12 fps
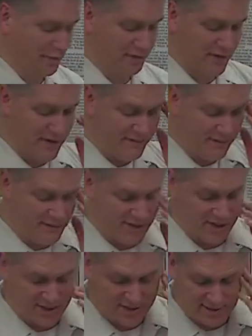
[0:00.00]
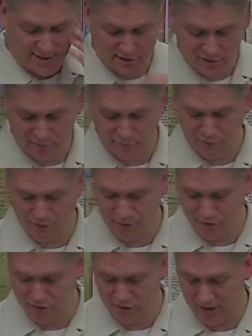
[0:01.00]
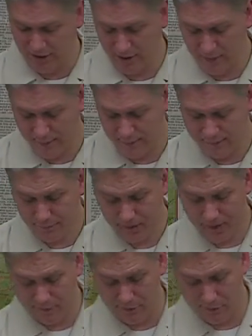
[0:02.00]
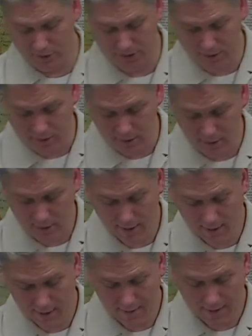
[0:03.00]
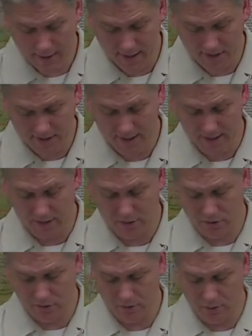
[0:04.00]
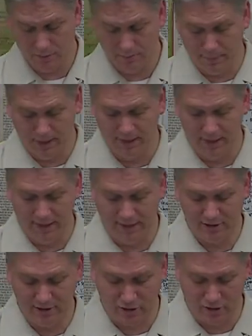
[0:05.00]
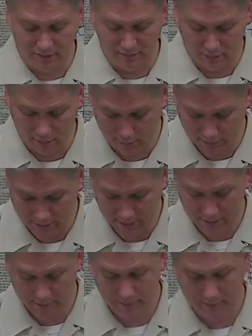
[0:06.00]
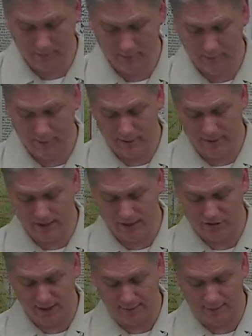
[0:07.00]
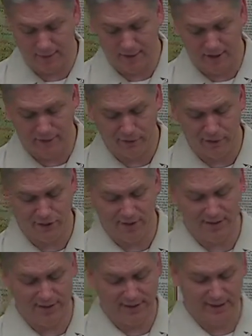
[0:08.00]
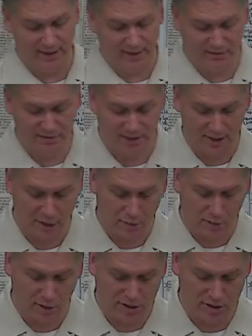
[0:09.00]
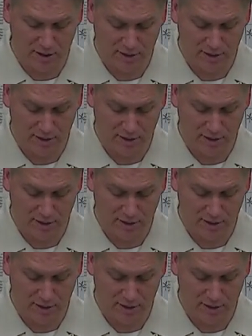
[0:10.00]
5, verse 19, here's the first mentioning. And if you look here, and it says, But an angel of the Lord, Acts chapter 5, verse 19, left side of your margin,